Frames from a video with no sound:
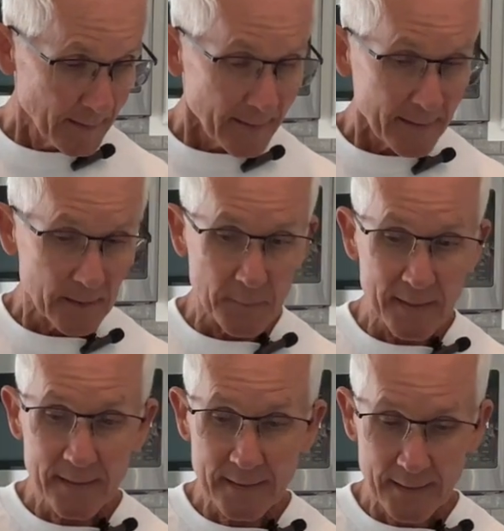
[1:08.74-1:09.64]
In the
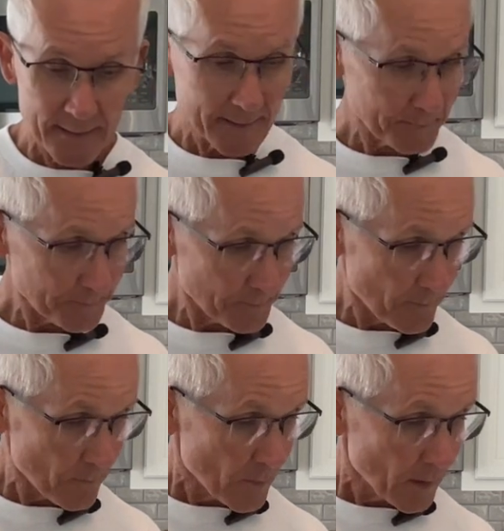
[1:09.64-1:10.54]
meantime,
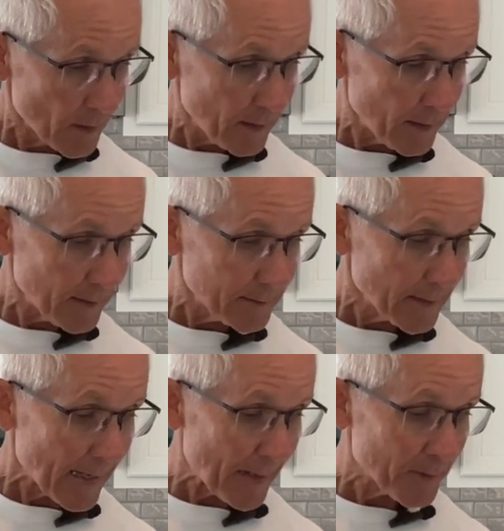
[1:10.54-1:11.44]

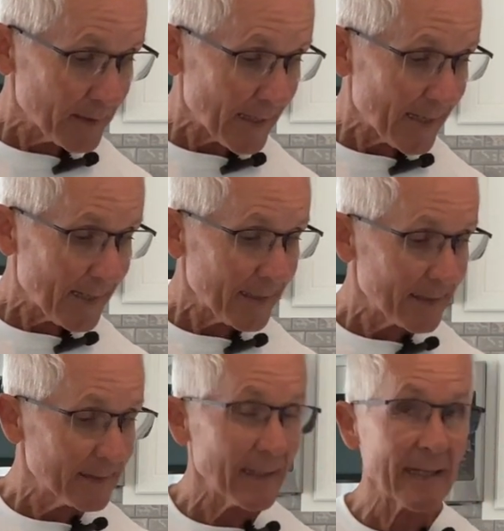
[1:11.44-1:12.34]
I'm going to
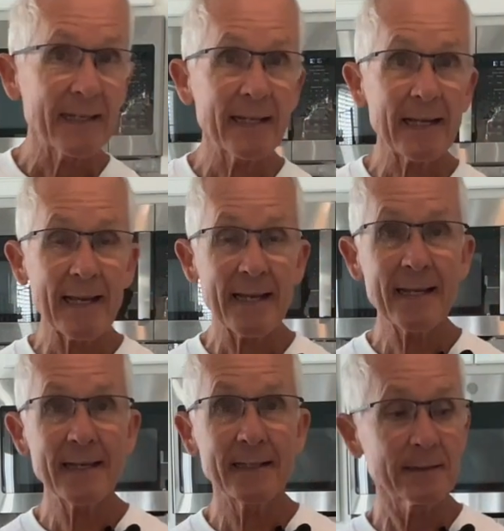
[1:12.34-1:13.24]
add
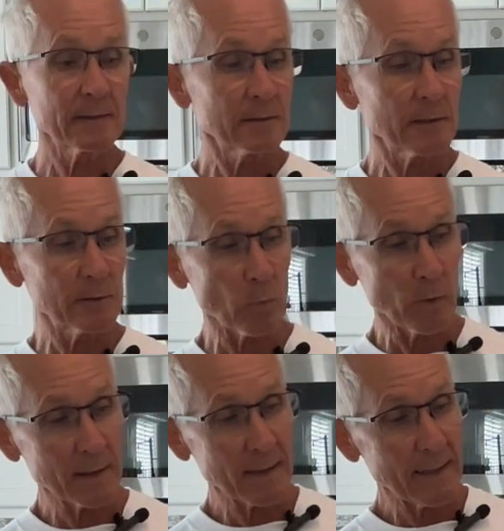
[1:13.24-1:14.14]
just
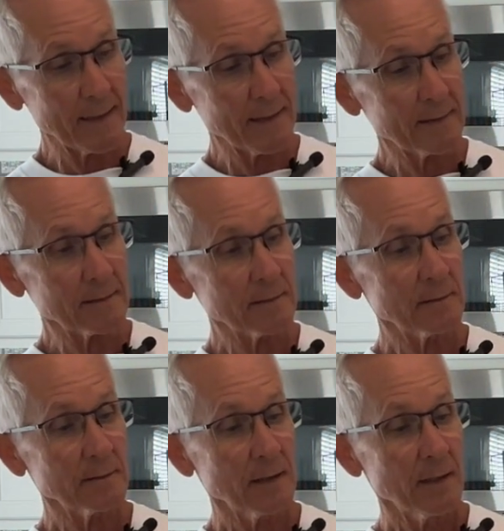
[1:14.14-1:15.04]
1 can
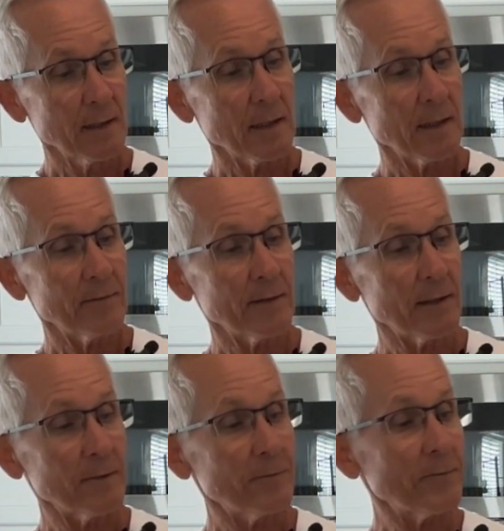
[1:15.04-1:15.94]

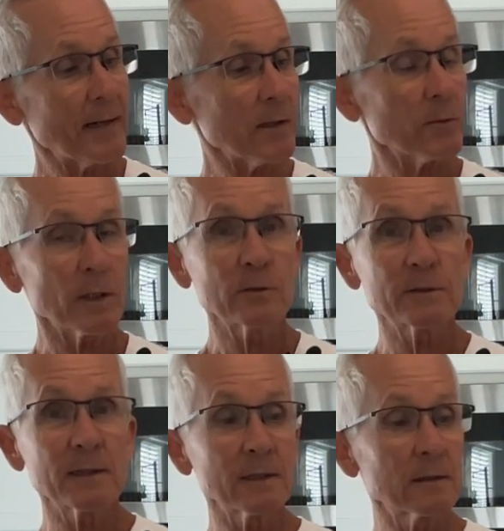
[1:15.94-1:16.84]
of fire
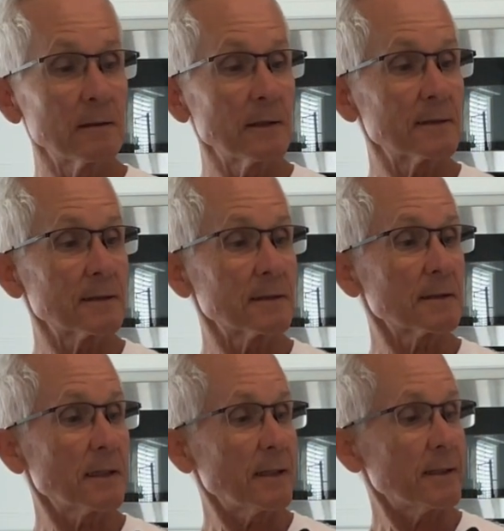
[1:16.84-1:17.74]
roasted. This is
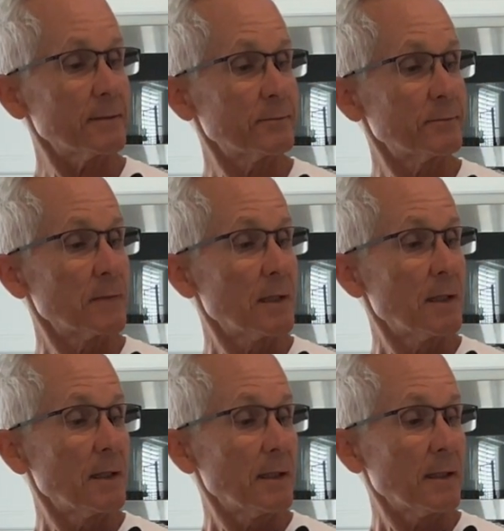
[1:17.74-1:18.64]

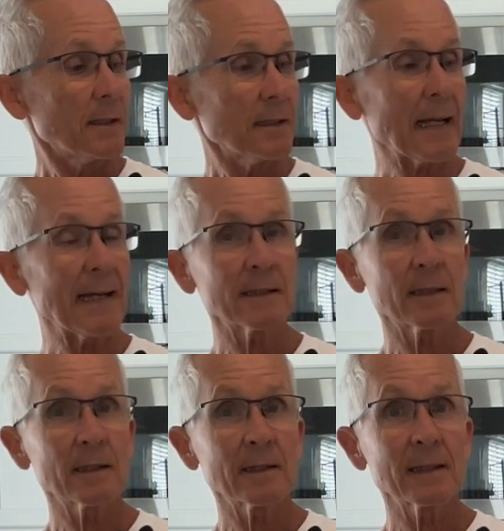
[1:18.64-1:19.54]

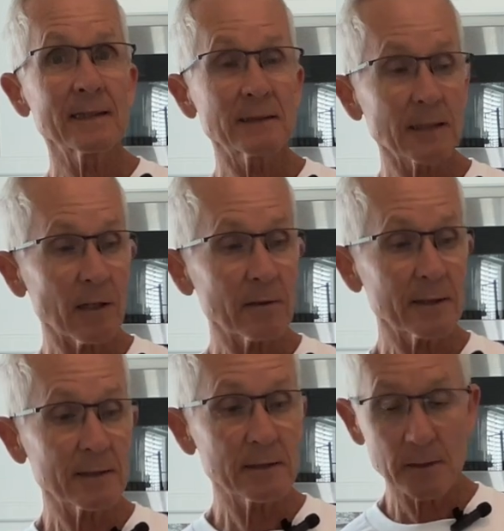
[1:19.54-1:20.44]
lightly salted